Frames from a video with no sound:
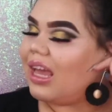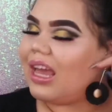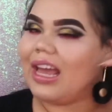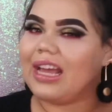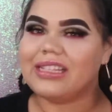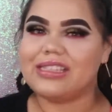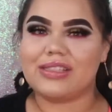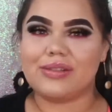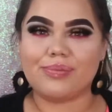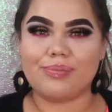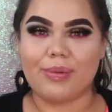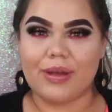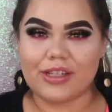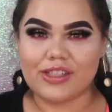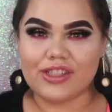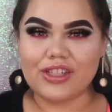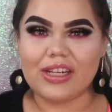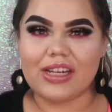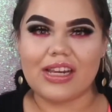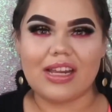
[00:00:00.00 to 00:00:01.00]

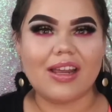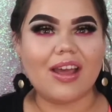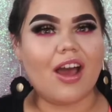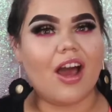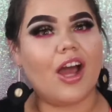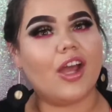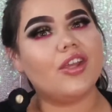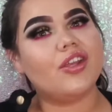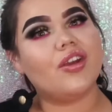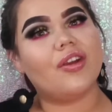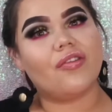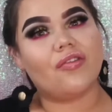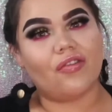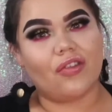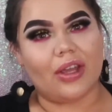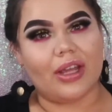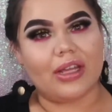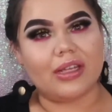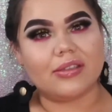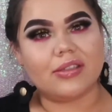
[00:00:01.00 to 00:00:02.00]
especially on your
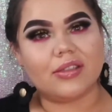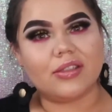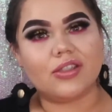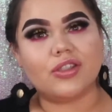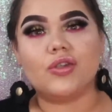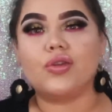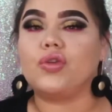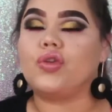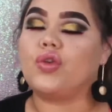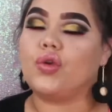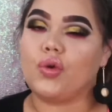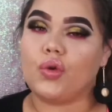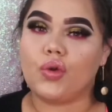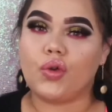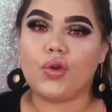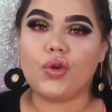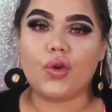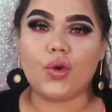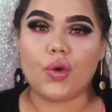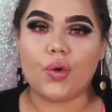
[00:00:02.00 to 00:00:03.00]
face, to do
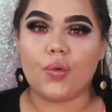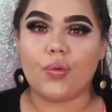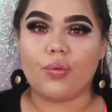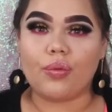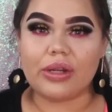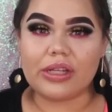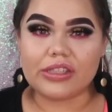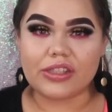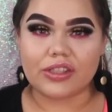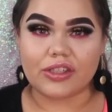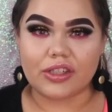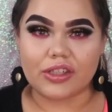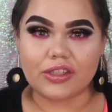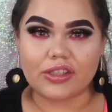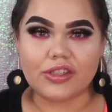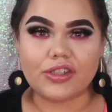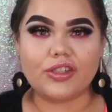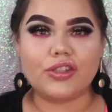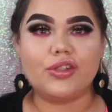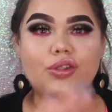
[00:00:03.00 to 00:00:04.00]
your
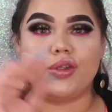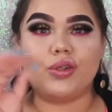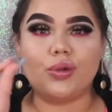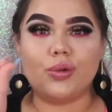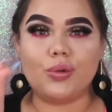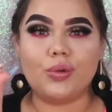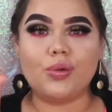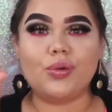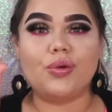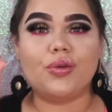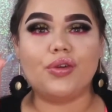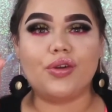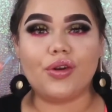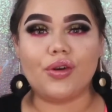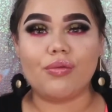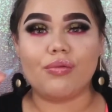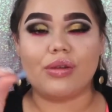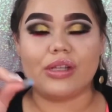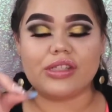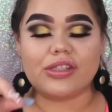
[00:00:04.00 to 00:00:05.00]
research. Do
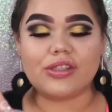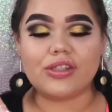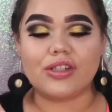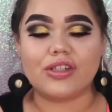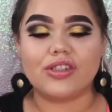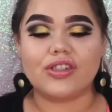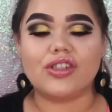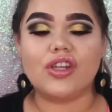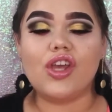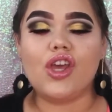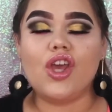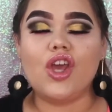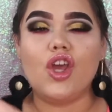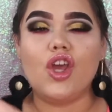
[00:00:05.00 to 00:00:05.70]
your research.